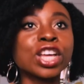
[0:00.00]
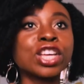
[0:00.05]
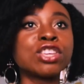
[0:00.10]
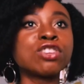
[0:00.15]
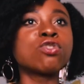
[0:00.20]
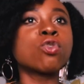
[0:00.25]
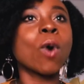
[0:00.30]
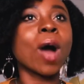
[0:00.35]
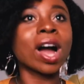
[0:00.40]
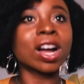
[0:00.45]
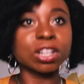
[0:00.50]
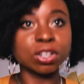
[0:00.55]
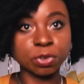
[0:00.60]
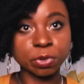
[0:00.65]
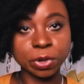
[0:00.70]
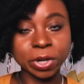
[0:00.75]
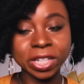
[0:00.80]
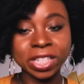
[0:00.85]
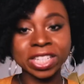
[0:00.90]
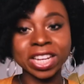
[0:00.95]
you
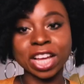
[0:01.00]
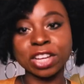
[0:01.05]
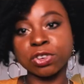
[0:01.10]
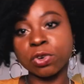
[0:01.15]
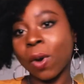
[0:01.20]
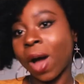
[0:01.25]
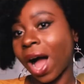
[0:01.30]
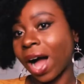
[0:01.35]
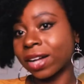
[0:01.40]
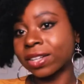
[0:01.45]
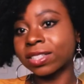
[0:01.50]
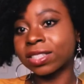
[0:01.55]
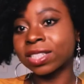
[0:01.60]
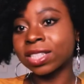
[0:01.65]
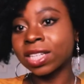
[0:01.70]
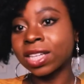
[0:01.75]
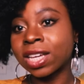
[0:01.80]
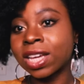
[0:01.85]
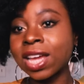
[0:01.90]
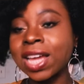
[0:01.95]
agreed that you
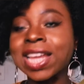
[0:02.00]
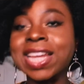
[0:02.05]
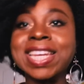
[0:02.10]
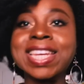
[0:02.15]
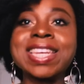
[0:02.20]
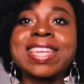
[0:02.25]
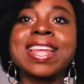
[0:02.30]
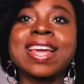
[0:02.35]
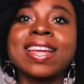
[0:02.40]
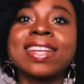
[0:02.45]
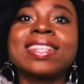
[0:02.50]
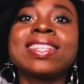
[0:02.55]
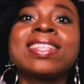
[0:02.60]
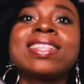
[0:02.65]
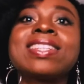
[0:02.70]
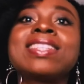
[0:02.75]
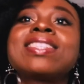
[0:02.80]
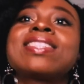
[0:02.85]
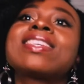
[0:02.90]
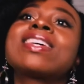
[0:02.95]
asked
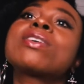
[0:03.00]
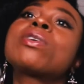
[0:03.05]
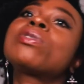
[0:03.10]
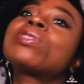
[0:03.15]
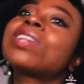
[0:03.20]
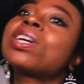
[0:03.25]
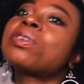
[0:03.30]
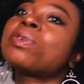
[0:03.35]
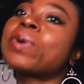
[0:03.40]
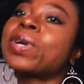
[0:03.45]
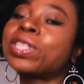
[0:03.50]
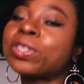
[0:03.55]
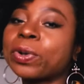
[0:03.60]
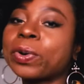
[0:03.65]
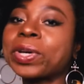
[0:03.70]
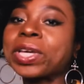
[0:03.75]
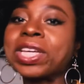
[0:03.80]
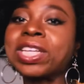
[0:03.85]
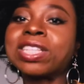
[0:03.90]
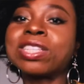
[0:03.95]
then the second time you were
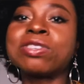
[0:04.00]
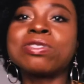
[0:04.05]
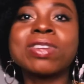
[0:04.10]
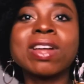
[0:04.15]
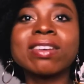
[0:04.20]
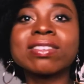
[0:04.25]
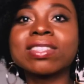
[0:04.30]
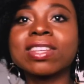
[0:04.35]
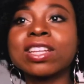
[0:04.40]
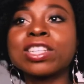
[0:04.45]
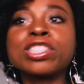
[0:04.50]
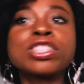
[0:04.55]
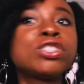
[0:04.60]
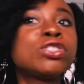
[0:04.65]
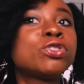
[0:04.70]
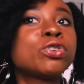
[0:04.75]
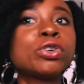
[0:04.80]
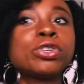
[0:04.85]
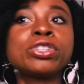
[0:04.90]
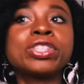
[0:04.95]
talking you now said
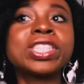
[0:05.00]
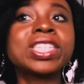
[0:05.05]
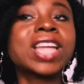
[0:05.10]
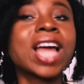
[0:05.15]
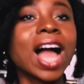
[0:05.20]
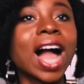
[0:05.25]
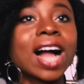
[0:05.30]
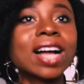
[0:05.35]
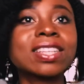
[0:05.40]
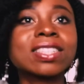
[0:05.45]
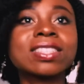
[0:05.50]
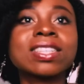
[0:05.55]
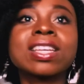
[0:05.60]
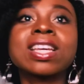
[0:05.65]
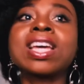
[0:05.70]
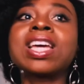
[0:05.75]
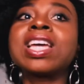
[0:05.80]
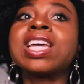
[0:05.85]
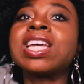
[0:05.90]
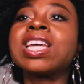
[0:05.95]
no you didn't ask
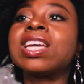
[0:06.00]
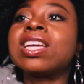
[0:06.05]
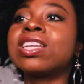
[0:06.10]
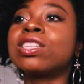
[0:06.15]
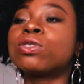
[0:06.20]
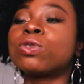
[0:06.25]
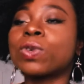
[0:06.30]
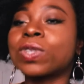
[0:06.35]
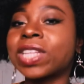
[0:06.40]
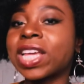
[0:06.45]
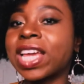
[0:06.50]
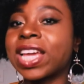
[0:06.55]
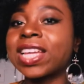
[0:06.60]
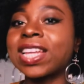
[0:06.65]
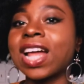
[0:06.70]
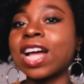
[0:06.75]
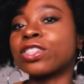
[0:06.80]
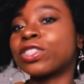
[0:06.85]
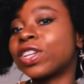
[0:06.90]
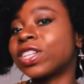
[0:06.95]
it was he
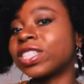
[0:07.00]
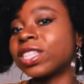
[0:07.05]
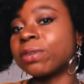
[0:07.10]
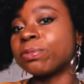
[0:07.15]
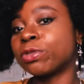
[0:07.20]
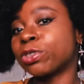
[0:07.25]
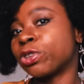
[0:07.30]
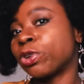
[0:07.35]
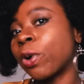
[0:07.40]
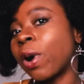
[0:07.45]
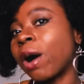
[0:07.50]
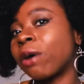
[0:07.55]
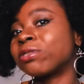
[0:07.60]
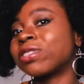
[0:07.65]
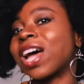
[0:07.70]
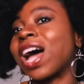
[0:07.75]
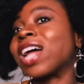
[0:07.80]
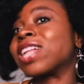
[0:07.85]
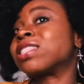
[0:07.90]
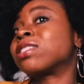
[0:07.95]
that actually came to your
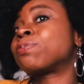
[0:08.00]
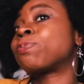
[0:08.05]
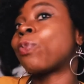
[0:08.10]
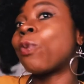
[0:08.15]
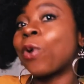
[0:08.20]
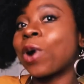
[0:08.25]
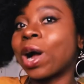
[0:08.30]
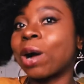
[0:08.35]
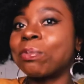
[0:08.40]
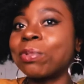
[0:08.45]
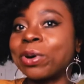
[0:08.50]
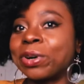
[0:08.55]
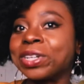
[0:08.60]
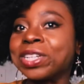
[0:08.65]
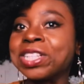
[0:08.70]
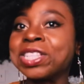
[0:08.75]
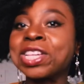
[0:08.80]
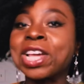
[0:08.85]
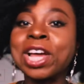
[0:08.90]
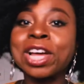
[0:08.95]
house and spoke about
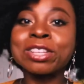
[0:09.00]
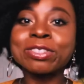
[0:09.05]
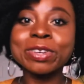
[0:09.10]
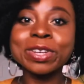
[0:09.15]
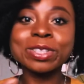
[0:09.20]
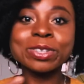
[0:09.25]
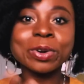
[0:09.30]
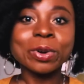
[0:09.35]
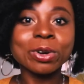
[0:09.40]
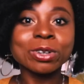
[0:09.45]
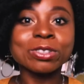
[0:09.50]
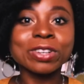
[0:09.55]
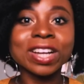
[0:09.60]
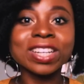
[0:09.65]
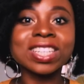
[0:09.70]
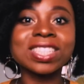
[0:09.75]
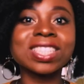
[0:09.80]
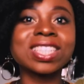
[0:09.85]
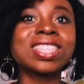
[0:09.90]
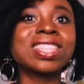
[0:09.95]
it. So it
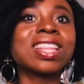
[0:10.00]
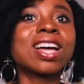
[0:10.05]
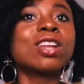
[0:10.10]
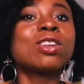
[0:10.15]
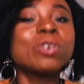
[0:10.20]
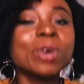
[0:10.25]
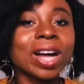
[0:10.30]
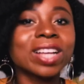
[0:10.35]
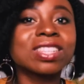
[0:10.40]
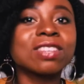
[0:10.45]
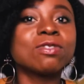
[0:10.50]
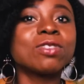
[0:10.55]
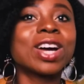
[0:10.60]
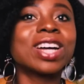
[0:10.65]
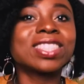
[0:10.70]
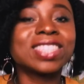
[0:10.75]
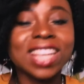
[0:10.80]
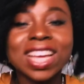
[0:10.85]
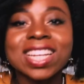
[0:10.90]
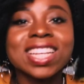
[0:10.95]
contradicts. It now looks as if you
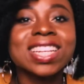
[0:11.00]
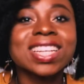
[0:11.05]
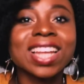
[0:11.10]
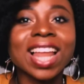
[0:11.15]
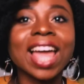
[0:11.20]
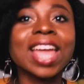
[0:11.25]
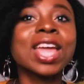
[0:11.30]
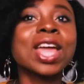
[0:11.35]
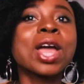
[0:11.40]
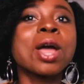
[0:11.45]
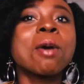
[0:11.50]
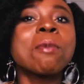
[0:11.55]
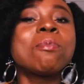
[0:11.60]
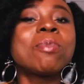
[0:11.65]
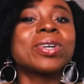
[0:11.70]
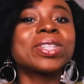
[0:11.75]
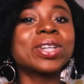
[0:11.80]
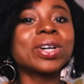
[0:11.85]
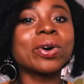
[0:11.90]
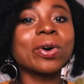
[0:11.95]
are telling lie,
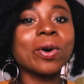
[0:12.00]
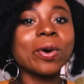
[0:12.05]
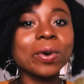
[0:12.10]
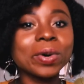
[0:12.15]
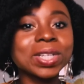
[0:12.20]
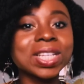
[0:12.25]
but all